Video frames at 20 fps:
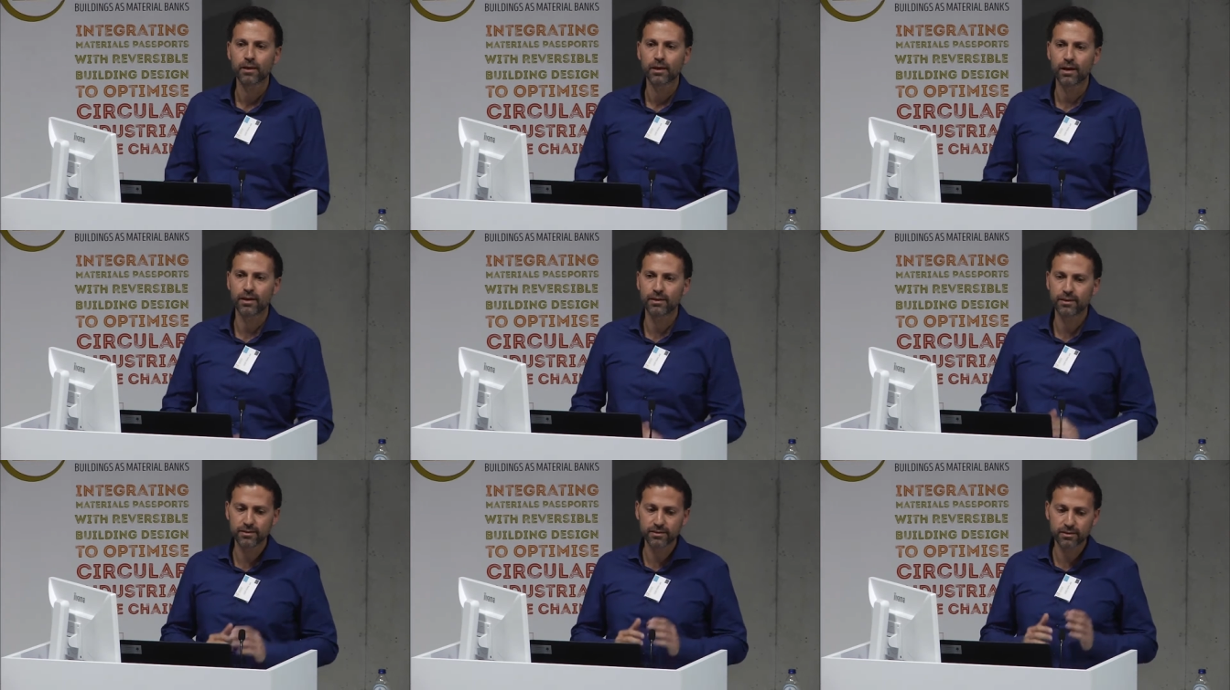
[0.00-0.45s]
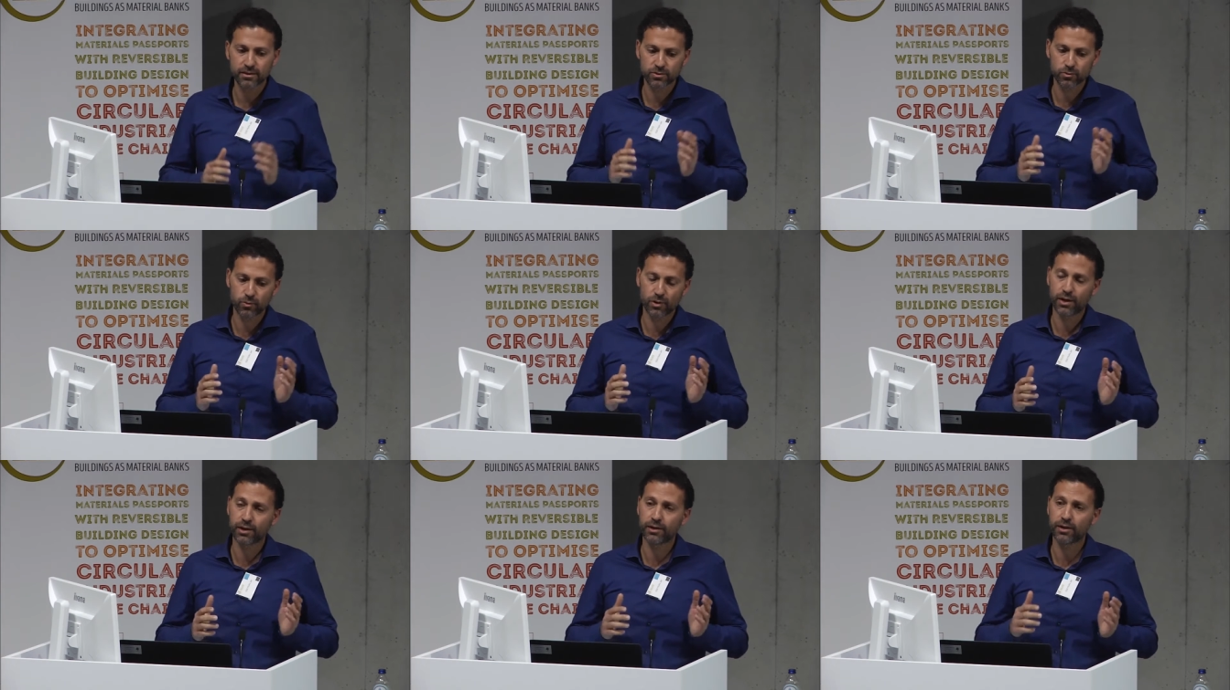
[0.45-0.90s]
And this is
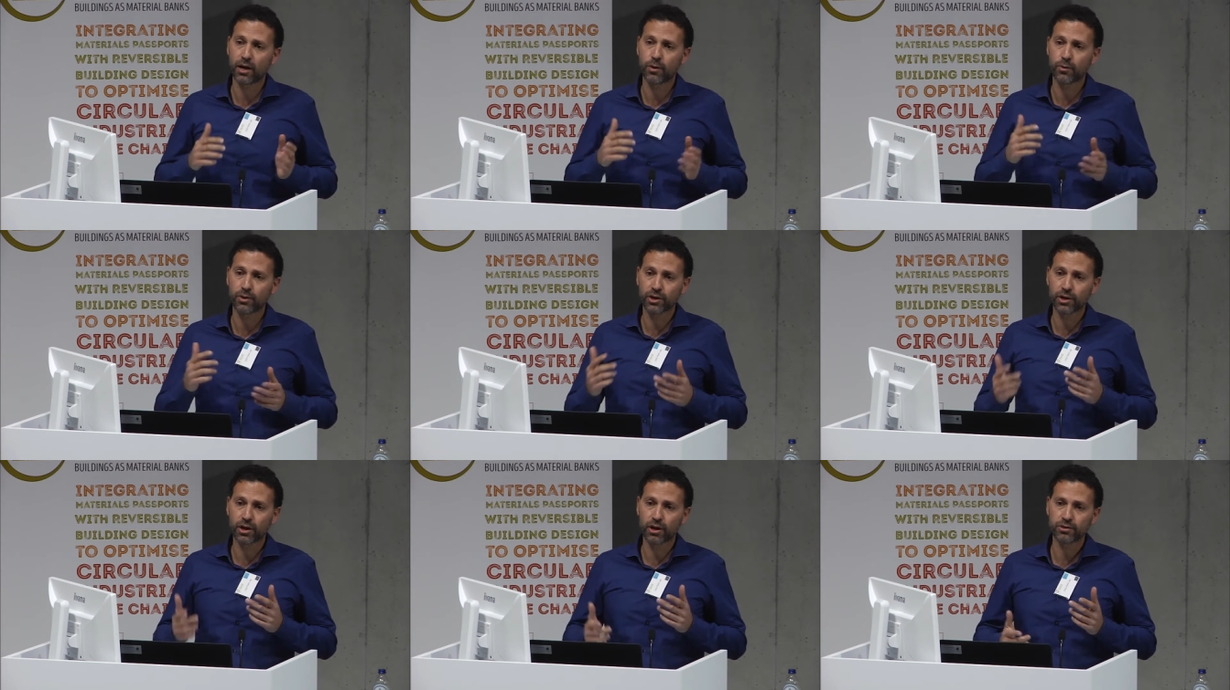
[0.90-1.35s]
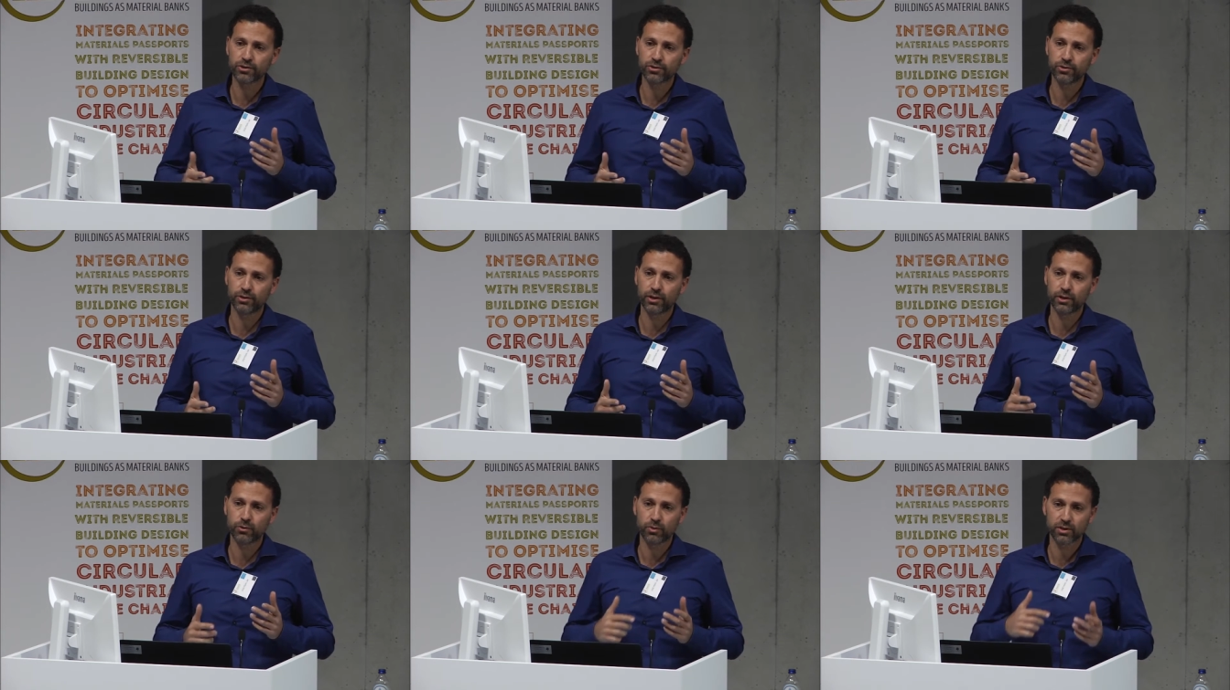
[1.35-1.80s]
where our GARS
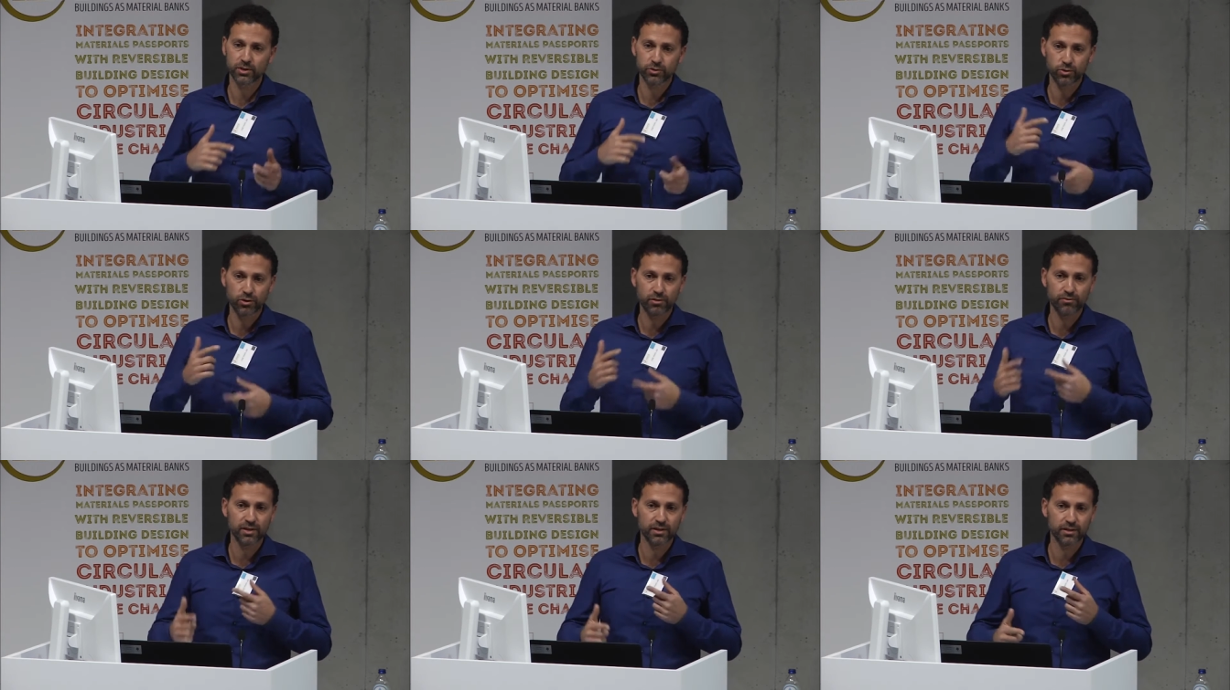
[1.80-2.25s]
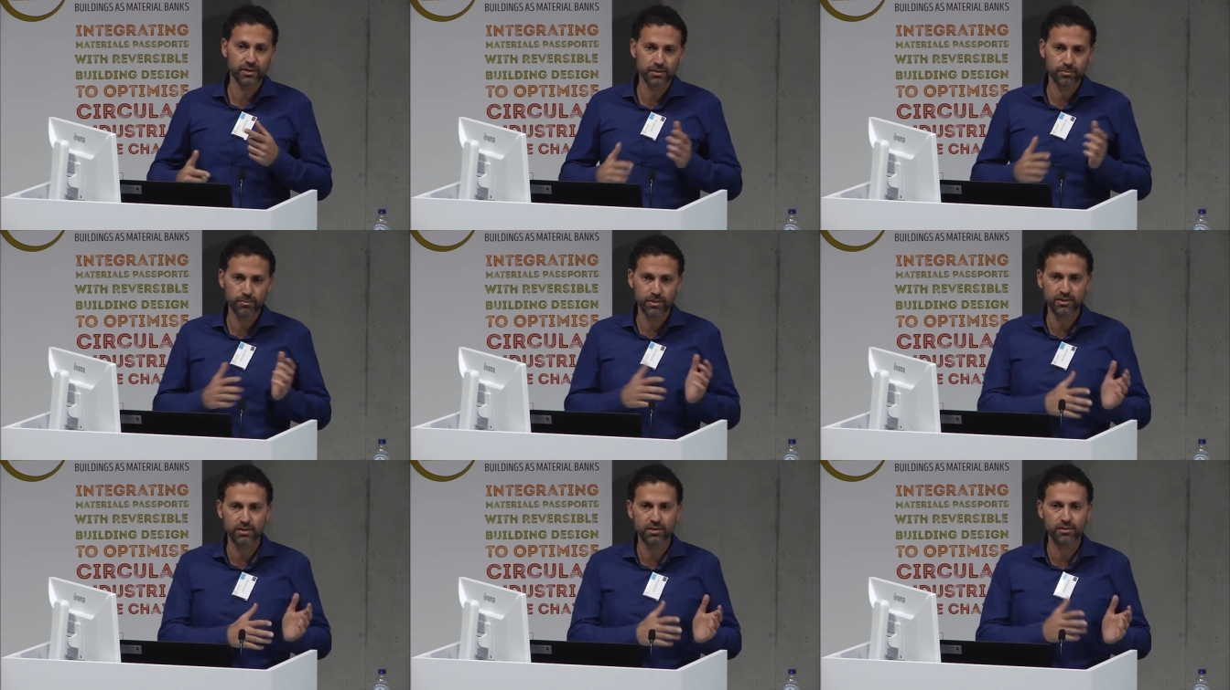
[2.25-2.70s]
unit was serving this
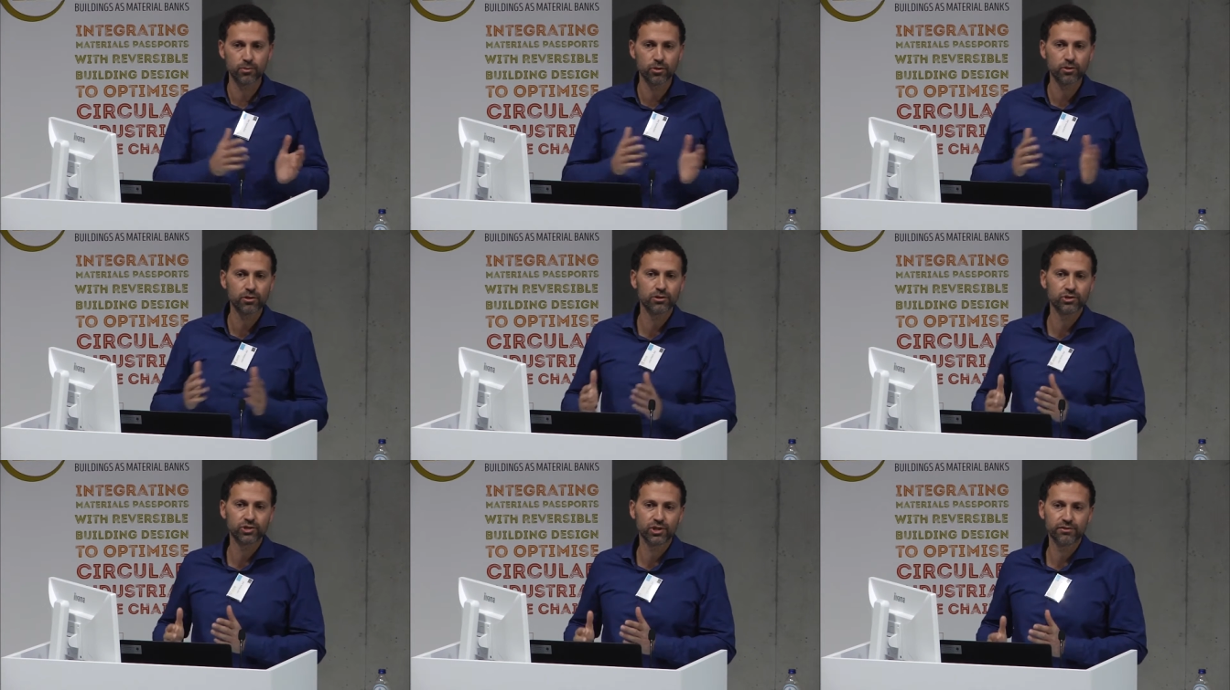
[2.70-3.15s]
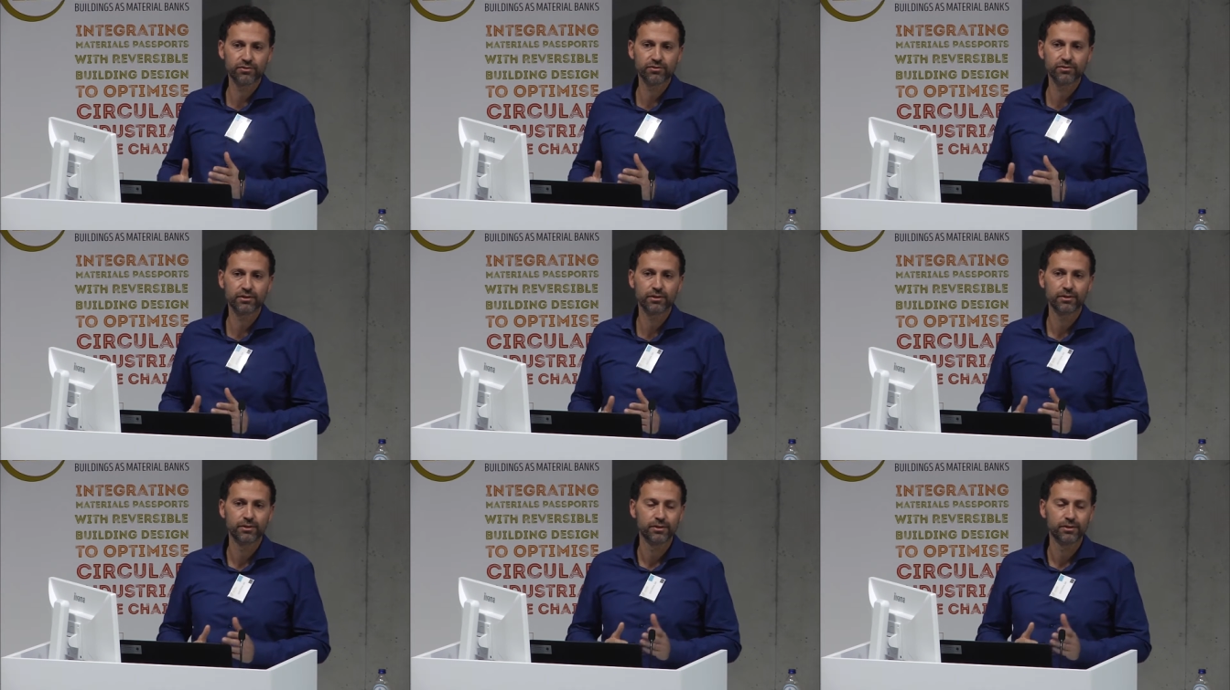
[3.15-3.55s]
business model shift